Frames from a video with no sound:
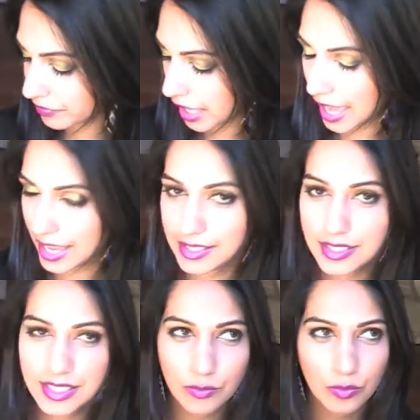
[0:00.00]

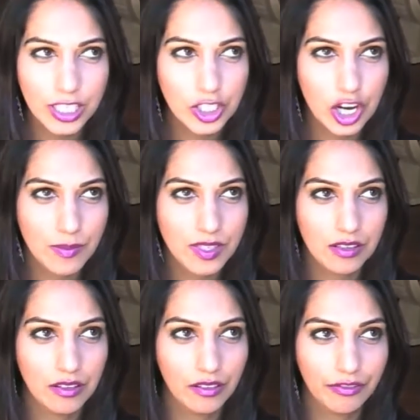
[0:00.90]
and in terms
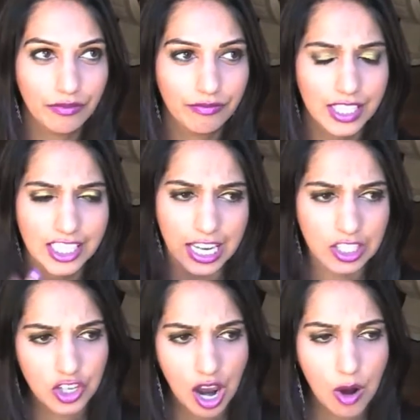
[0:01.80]
of the
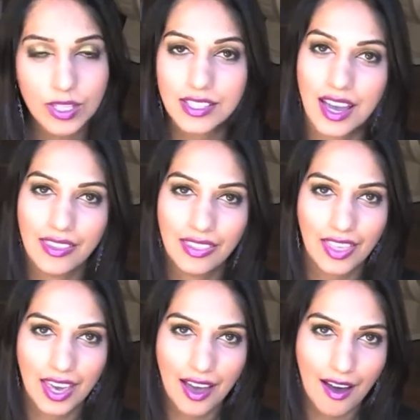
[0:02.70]
texture, I would say that
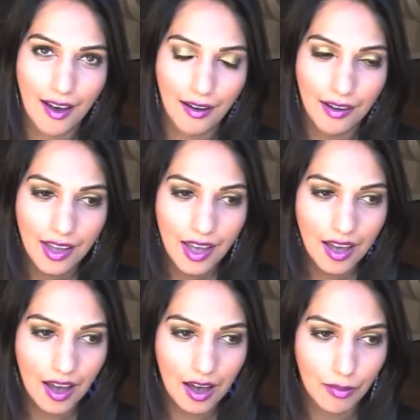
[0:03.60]
they are
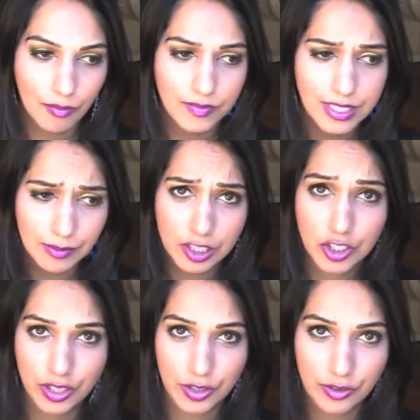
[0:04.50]
similar
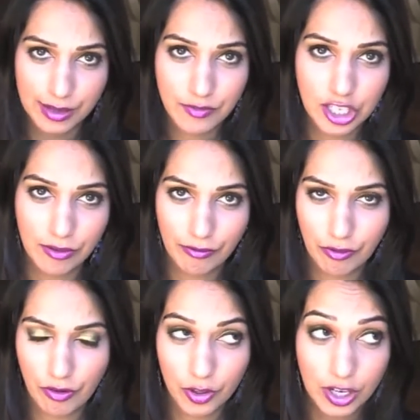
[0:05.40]
to the cream sheen
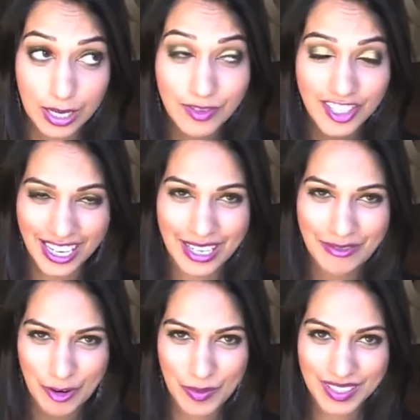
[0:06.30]

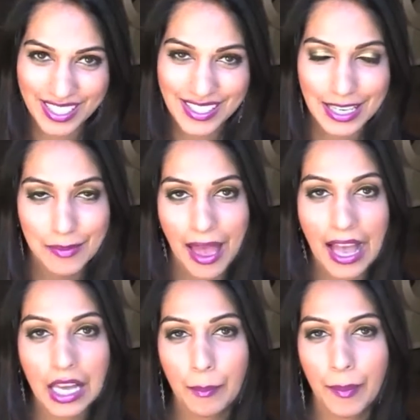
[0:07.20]
formulas in
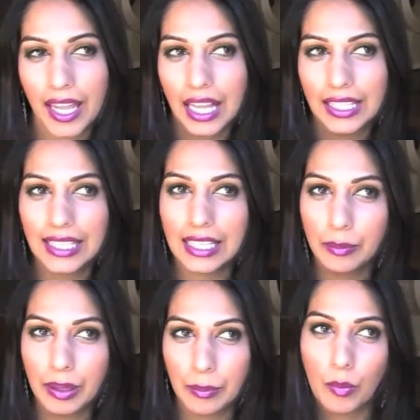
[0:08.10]
MAC, but a little
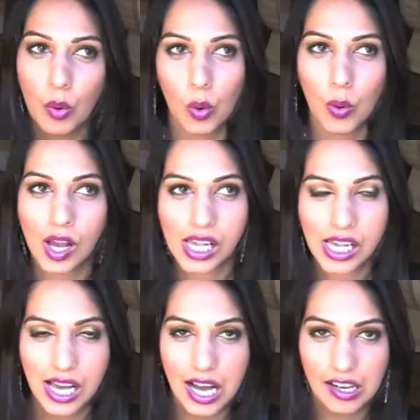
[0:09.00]
bit more
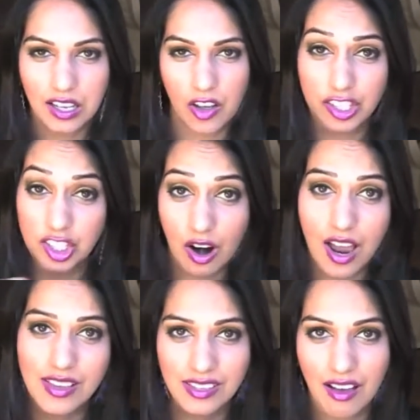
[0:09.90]
on the
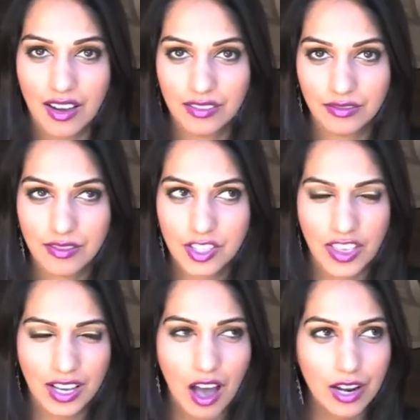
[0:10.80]
drier side. So
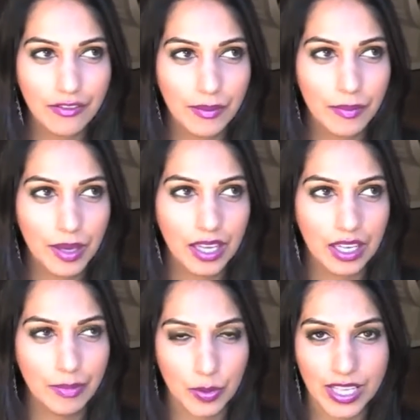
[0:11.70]
they're kind of
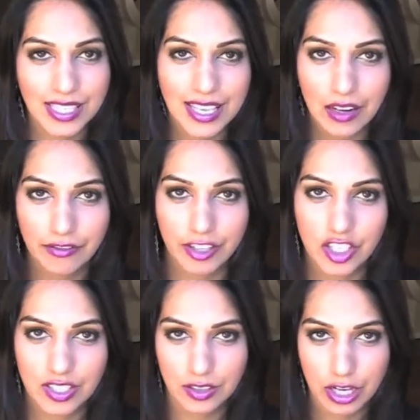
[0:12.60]
in between satin
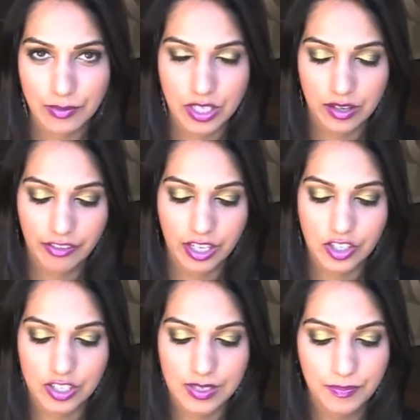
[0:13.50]
finishes and cream sheen
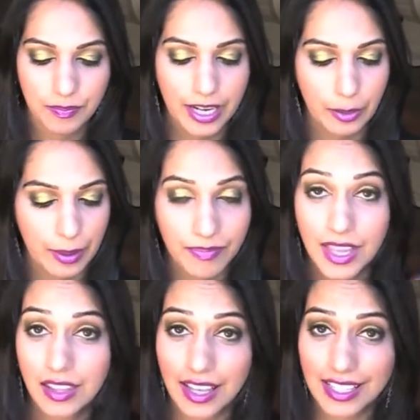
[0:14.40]
finishes. But anyway, that's